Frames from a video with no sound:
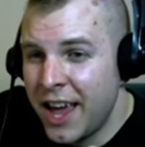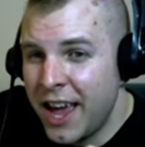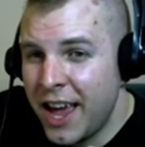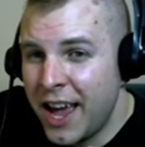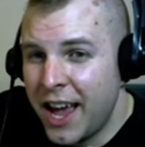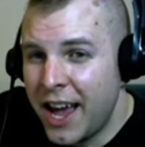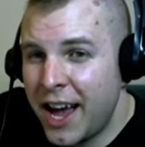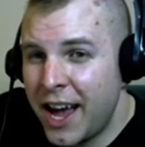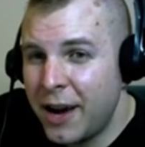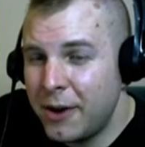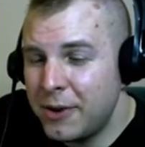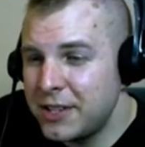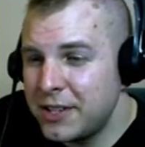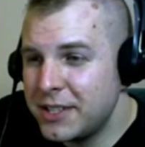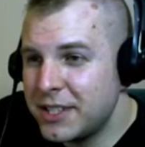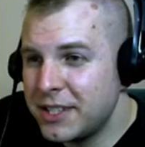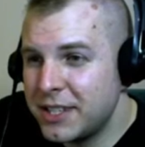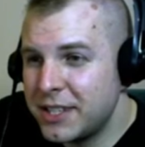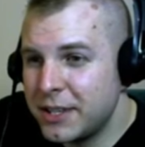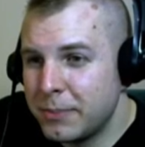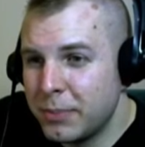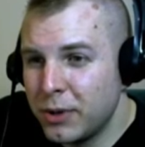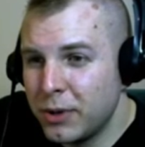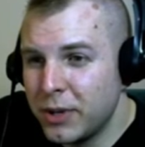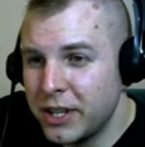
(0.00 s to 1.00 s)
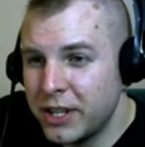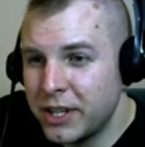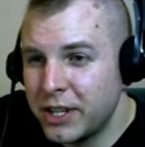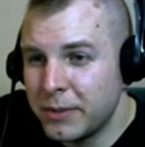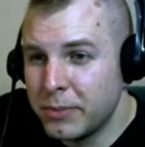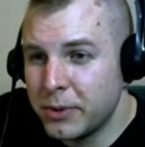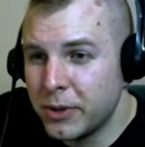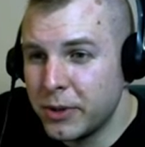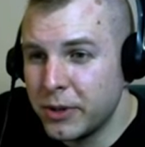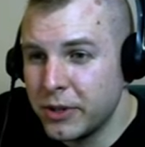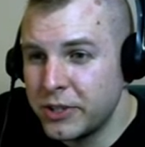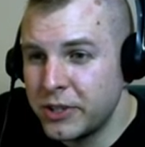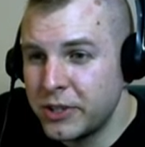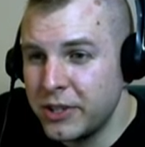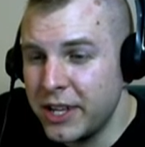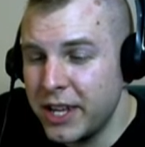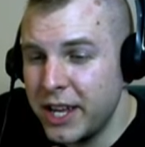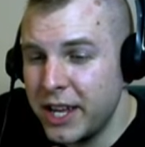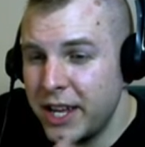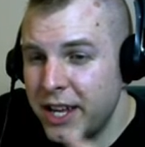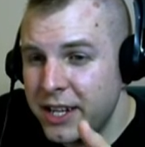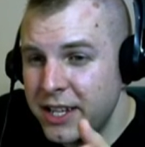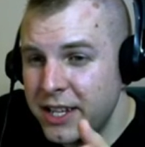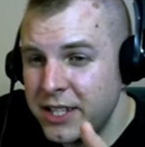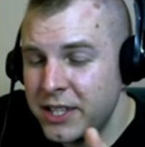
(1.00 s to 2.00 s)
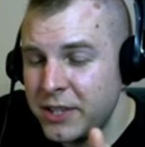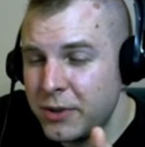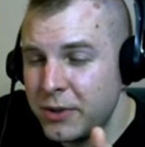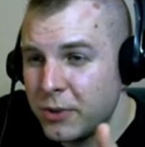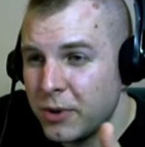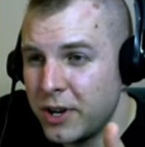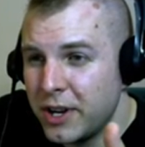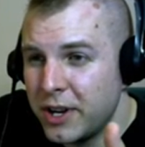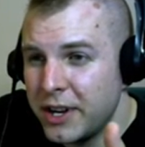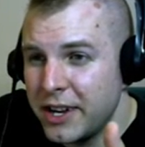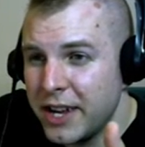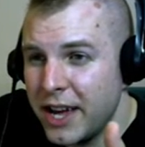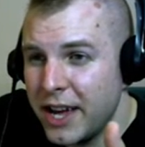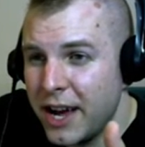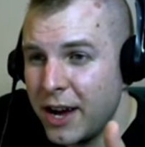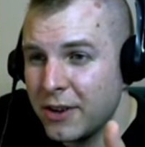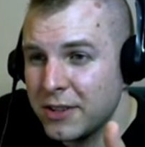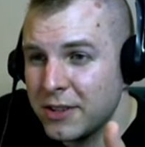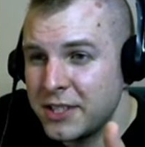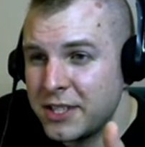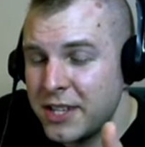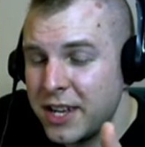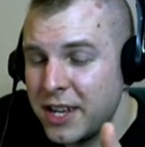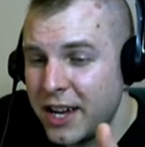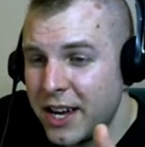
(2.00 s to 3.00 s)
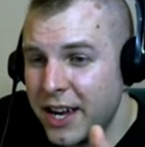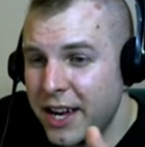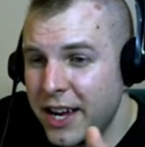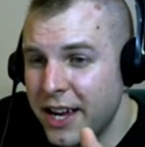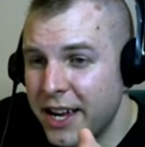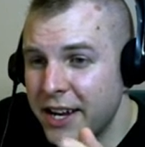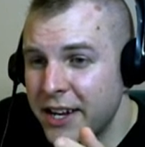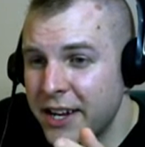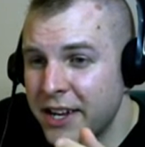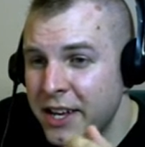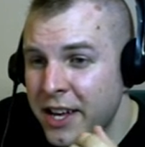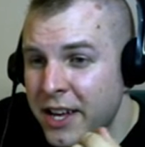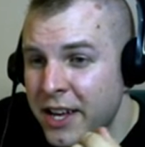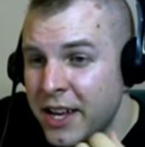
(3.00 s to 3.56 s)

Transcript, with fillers: How is this applicable to anyone outside